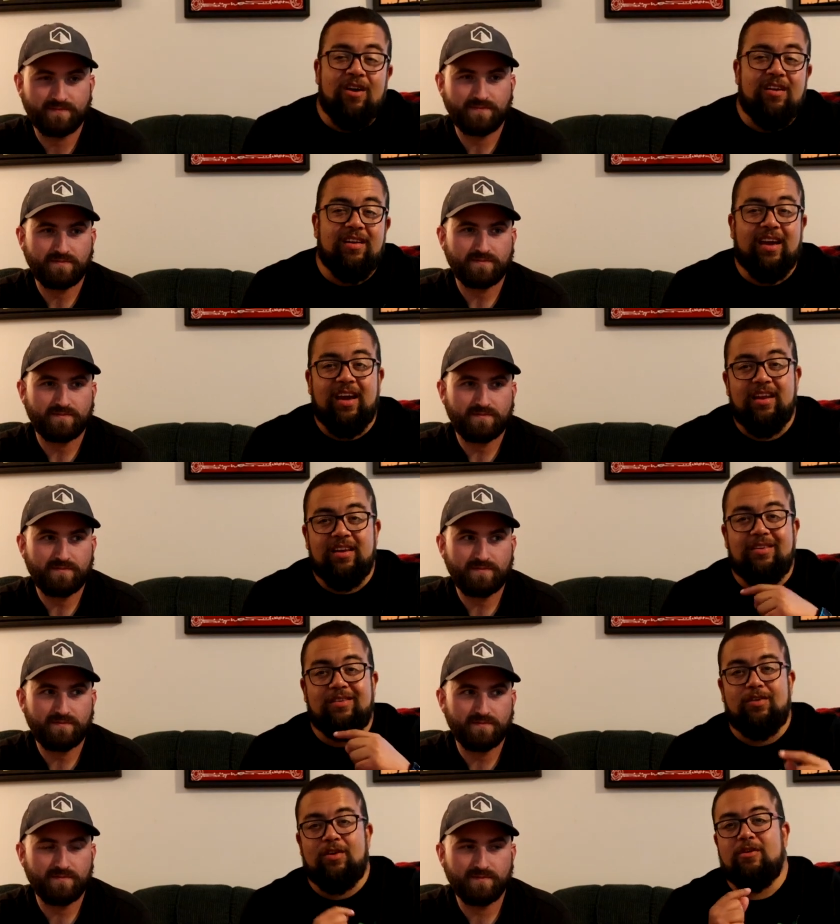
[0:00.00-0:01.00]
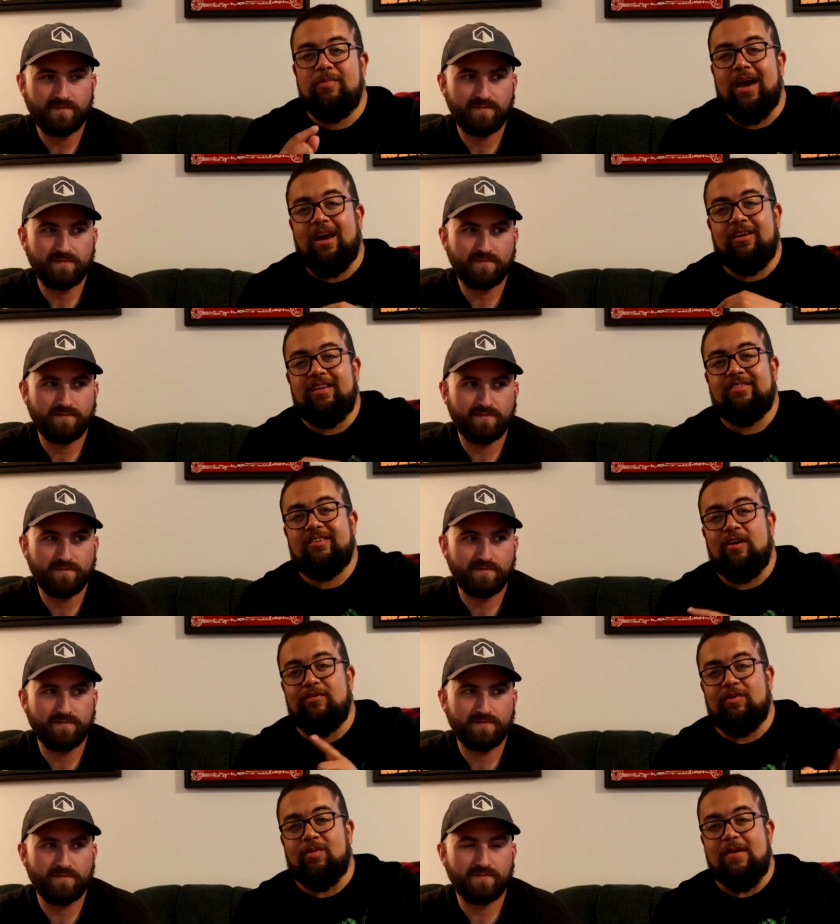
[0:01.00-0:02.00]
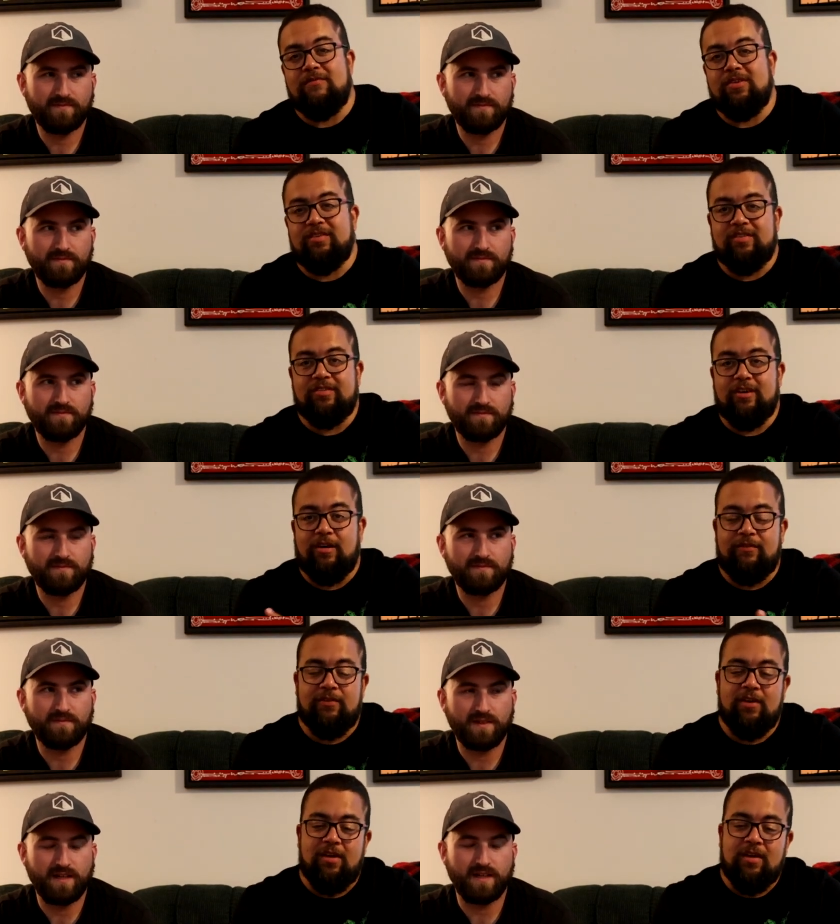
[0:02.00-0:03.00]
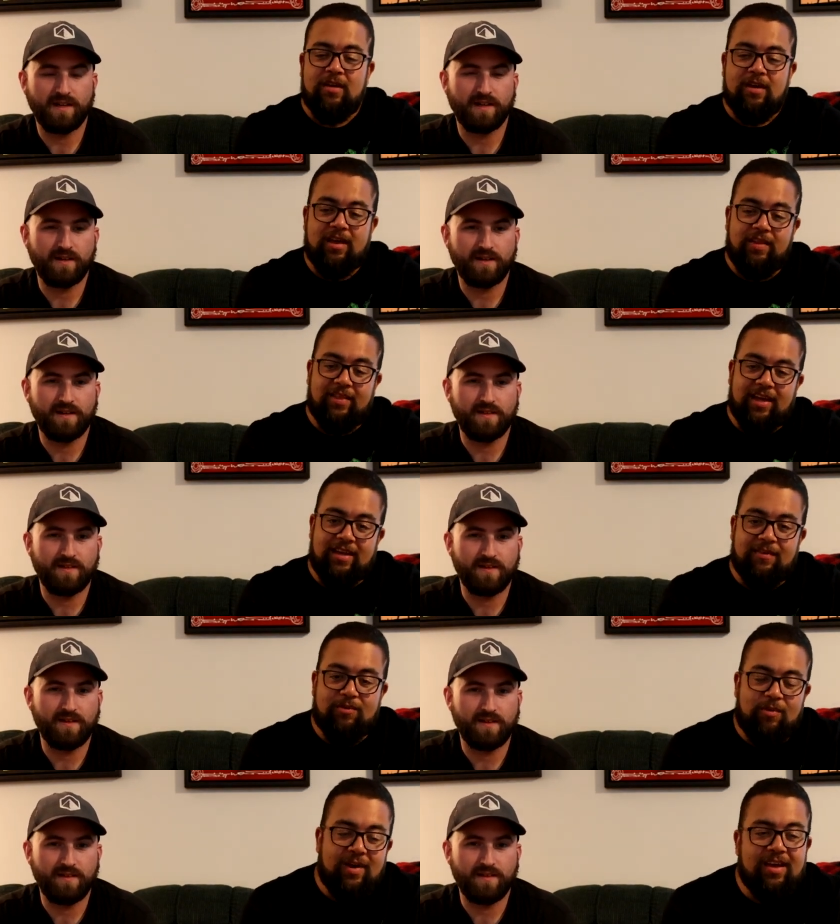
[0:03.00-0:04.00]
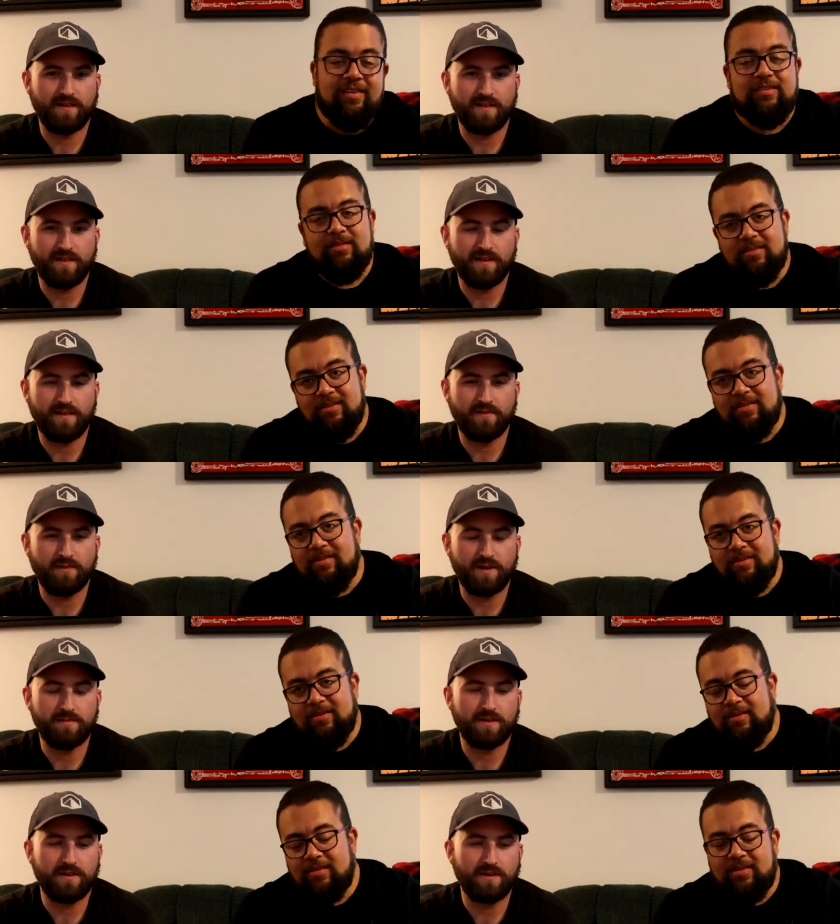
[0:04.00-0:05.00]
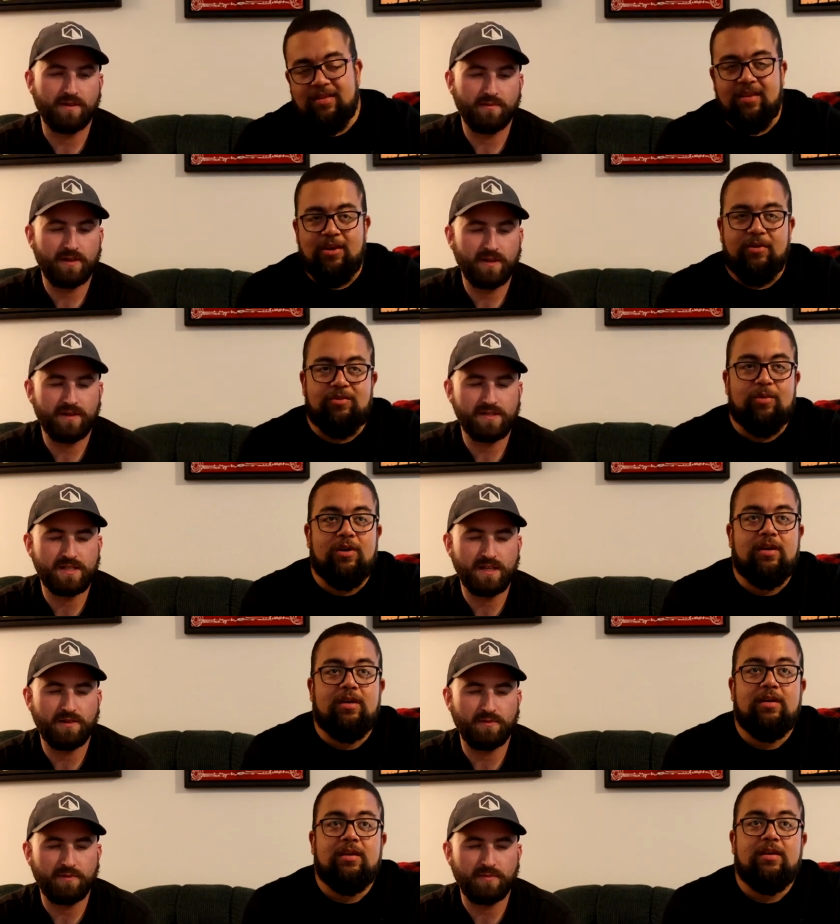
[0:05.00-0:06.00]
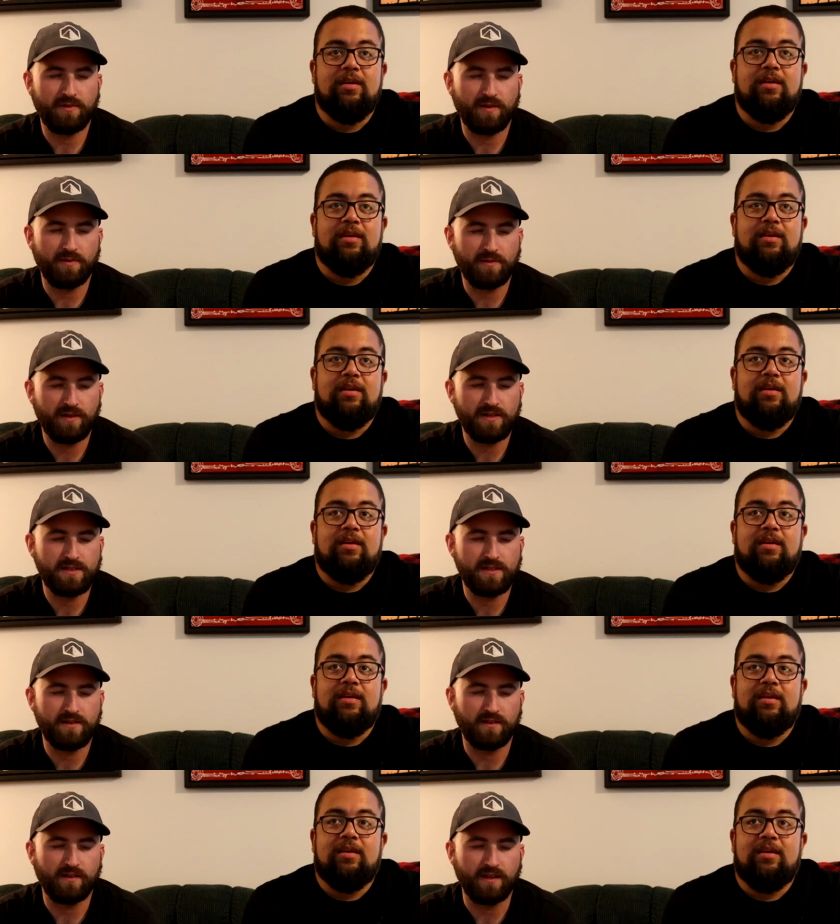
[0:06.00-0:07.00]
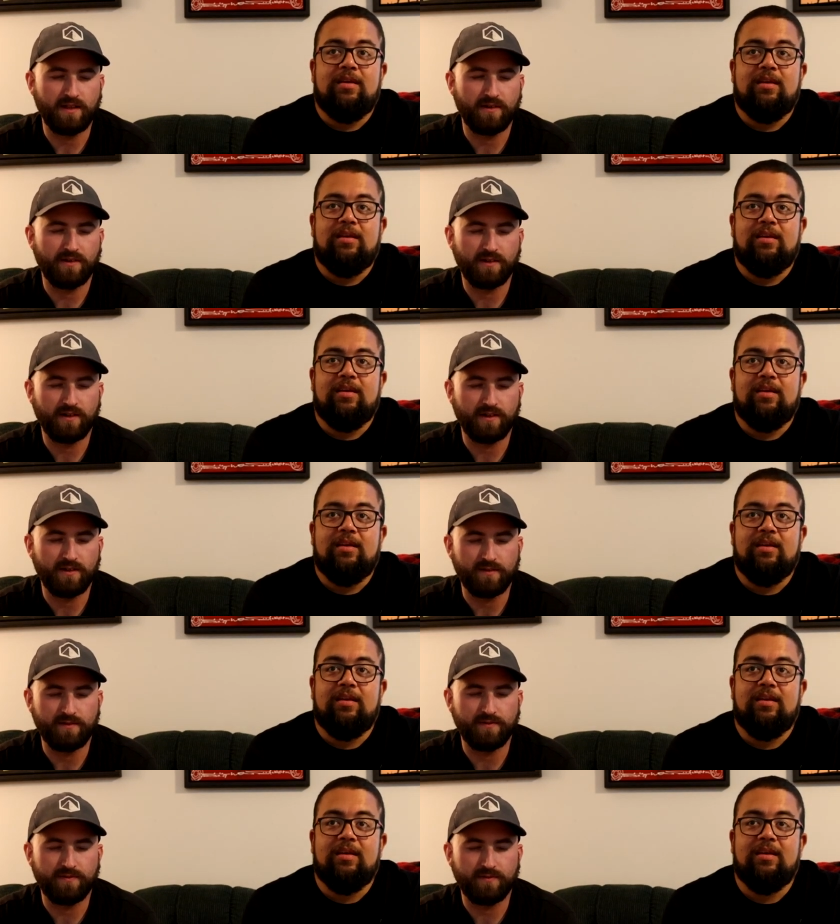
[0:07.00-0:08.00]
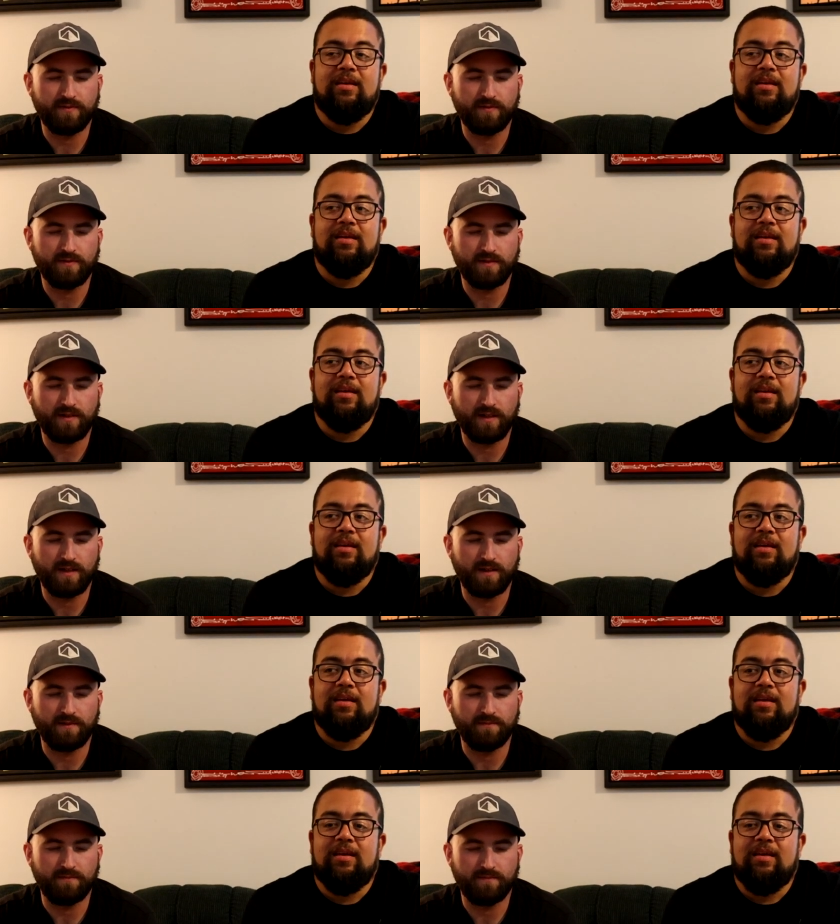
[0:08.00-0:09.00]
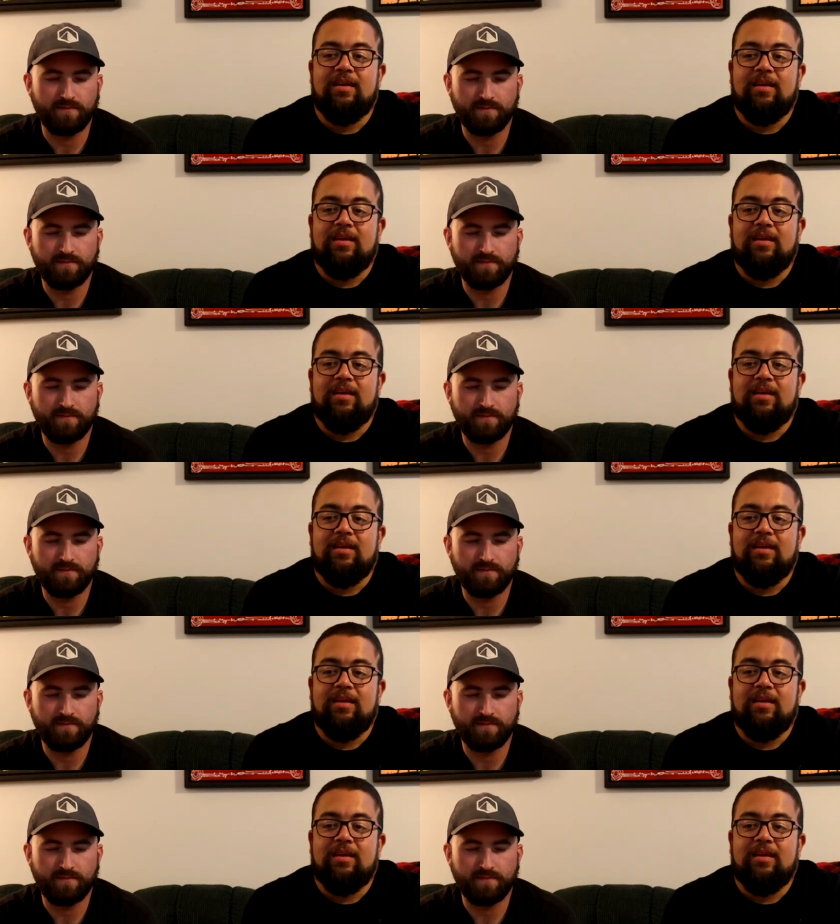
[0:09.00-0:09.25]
Speaker 1: hard to kind of turn back on itself and reference itself. Yeah. In like different ways. And then wait a minute, are Didn't we going to see at
Speaker 2: one point? Are we going to see the leader of? Um...